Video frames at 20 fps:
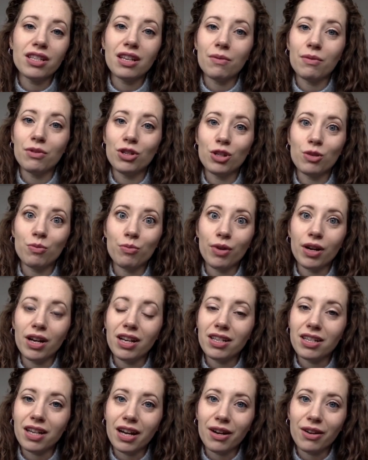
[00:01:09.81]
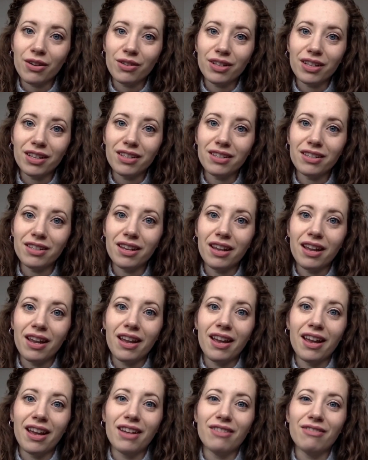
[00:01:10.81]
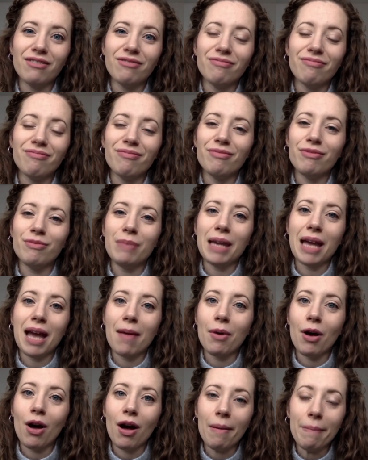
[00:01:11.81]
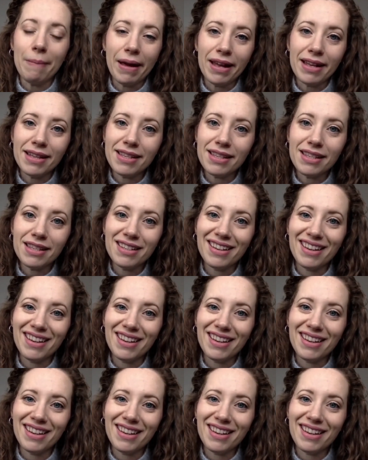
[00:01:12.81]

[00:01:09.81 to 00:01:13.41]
I would just break down and, and become a hot mess